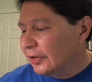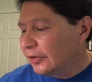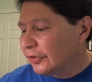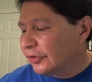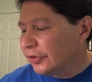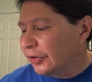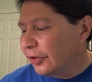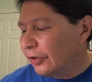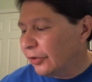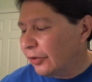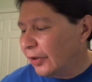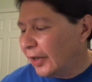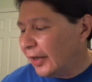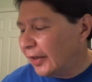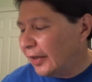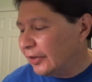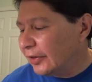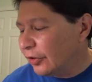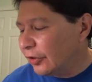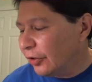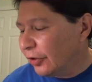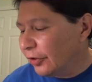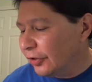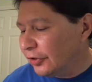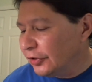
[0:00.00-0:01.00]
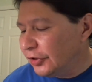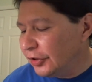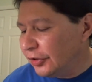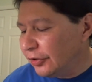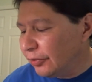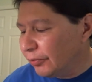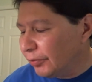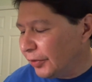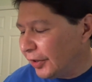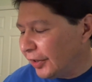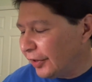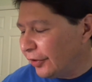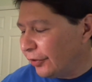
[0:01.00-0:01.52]
So I encourage you to
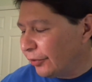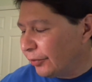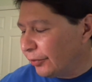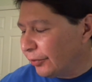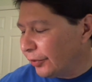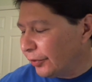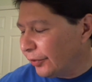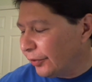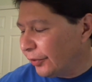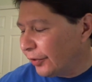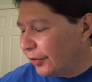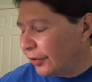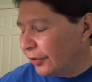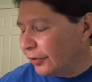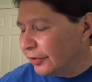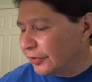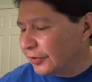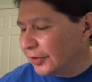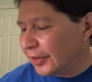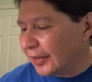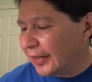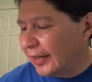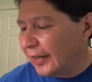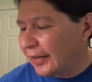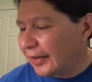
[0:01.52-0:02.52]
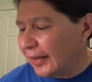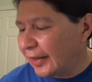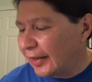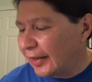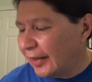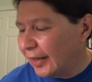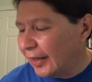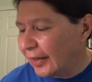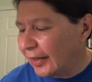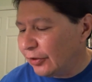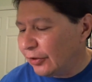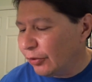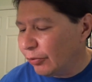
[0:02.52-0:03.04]
read through those. Again,
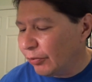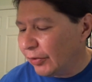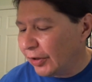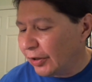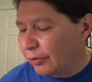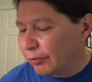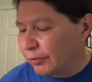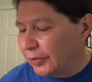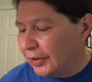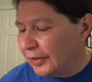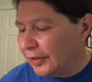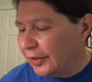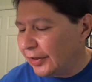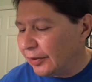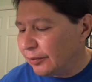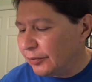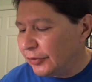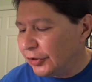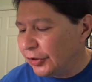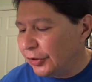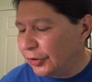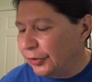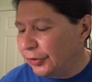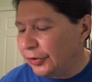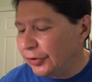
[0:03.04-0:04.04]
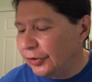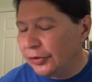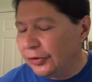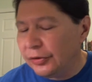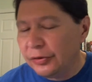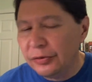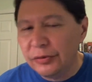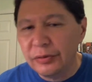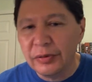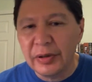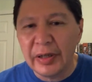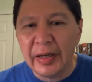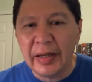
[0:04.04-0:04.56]
I don't want to read them to
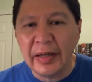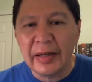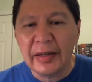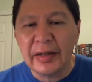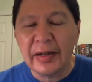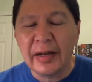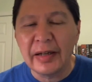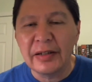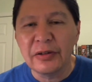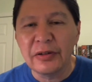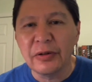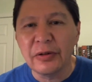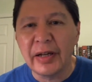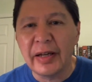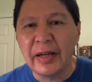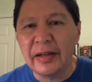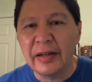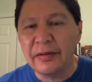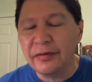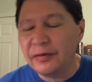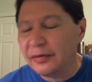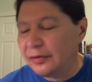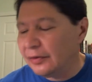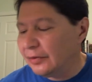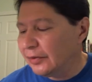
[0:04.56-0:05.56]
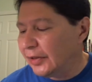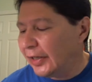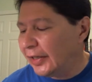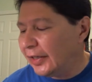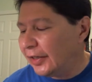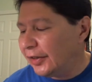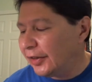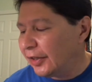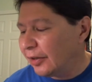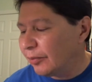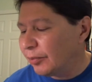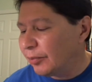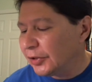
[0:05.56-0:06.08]
you, and I don't have
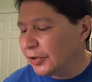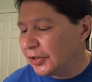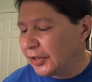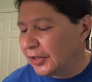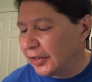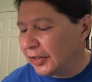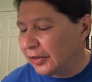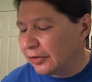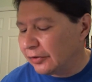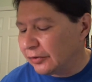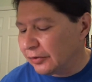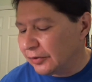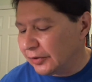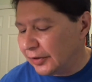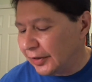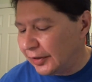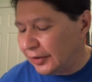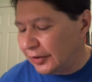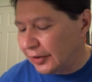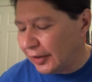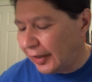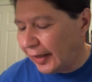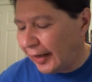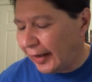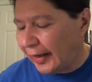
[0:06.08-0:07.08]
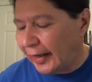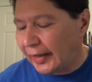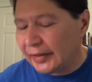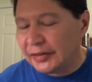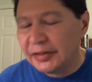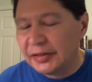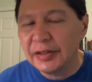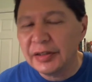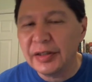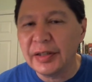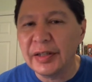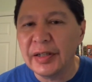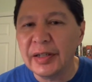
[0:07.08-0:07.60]
anything particularly to
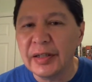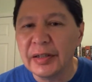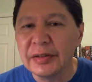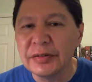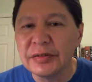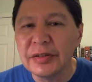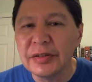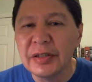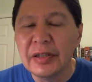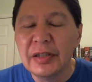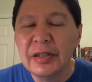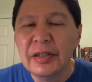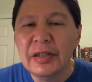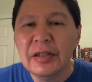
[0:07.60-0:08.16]
add to these.